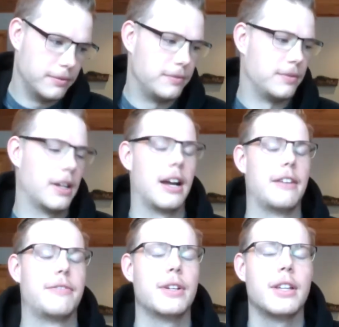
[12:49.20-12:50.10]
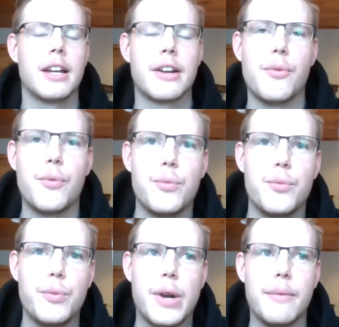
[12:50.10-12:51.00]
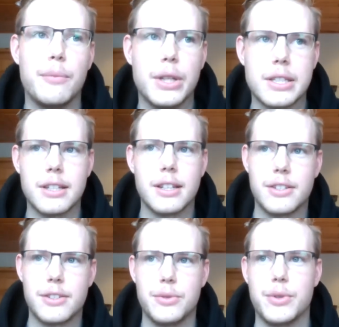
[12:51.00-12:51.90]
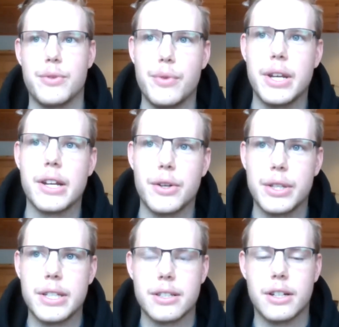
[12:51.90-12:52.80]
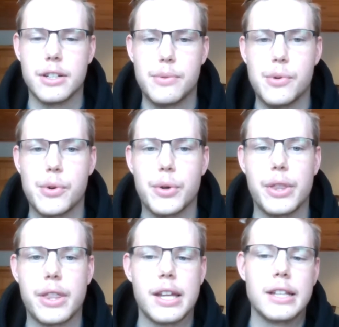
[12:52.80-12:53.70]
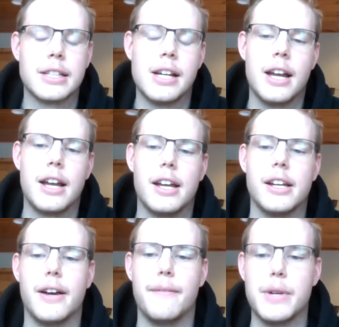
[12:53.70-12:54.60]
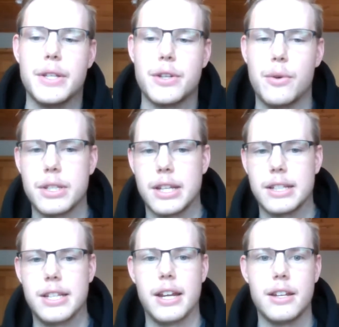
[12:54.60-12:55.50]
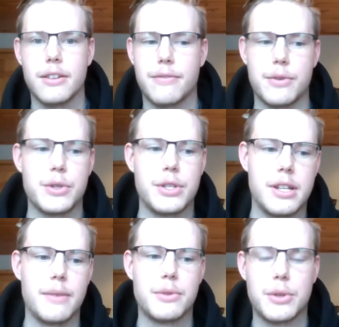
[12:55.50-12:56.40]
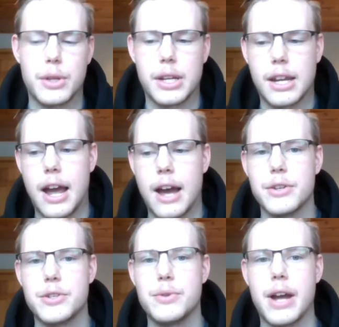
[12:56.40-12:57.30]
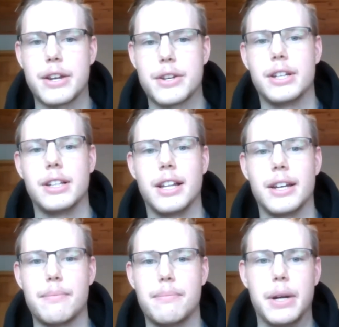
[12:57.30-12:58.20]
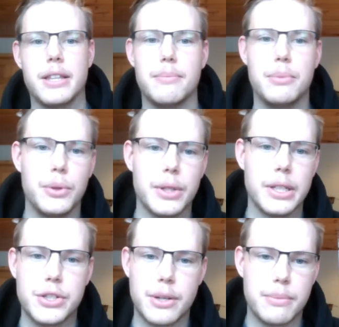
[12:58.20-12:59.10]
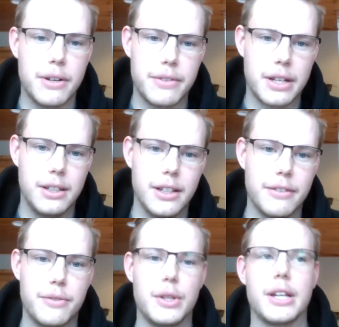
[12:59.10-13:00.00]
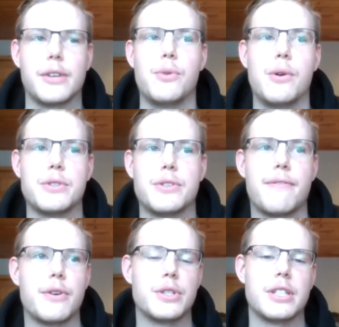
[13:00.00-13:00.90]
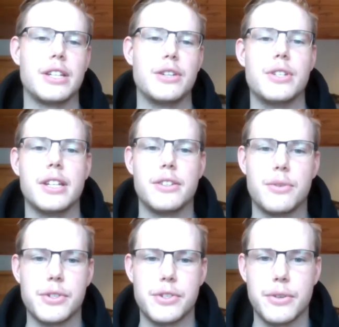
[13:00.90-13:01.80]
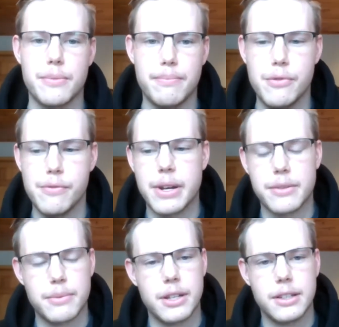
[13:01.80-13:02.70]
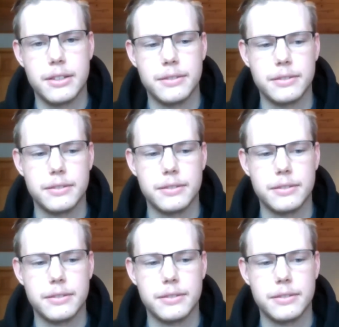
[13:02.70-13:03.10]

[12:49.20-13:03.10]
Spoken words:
I feel like when I'm listening to and reading all these entrepreneurial things, it's always like taking the first step. So like, how did you actually like bite the bullet and jump off the cliff? Like, what was the first thing you did towards your movement as medicine?